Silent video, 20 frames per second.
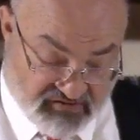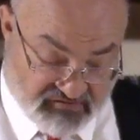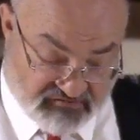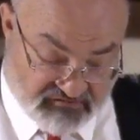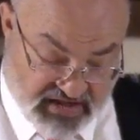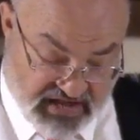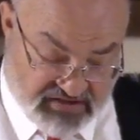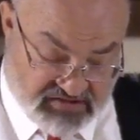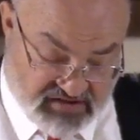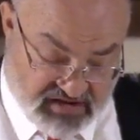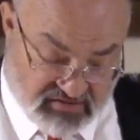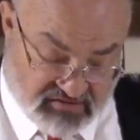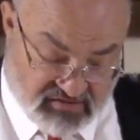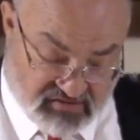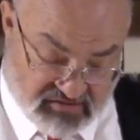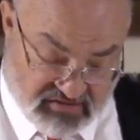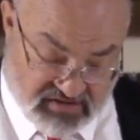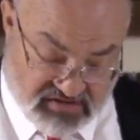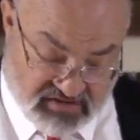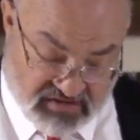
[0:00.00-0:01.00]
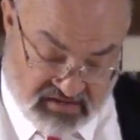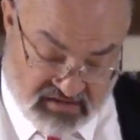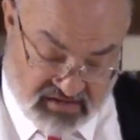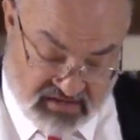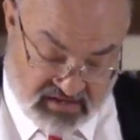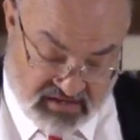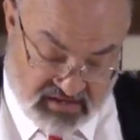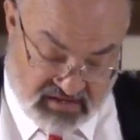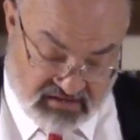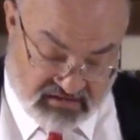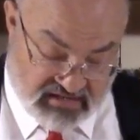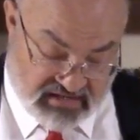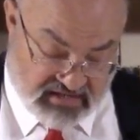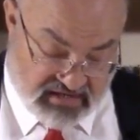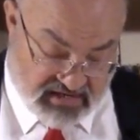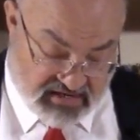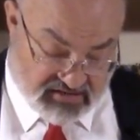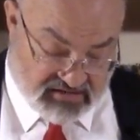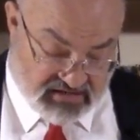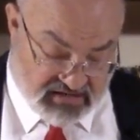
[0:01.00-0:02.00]
Vast territories.
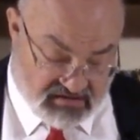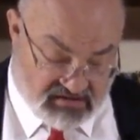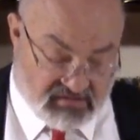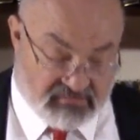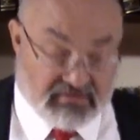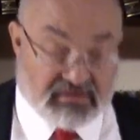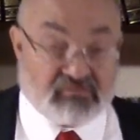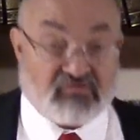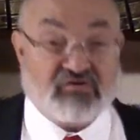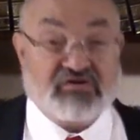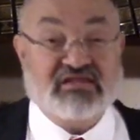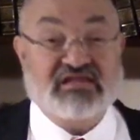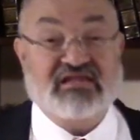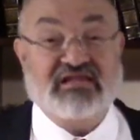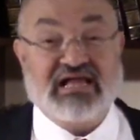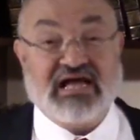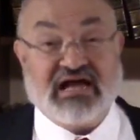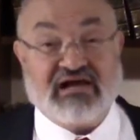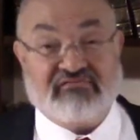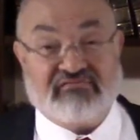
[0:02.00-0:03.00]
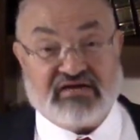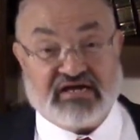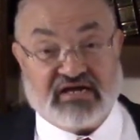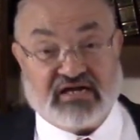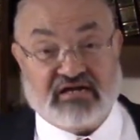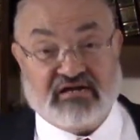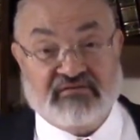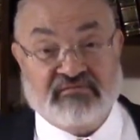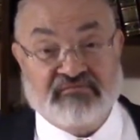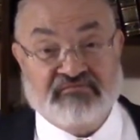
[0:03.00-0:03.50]
Here things will be more Slavic.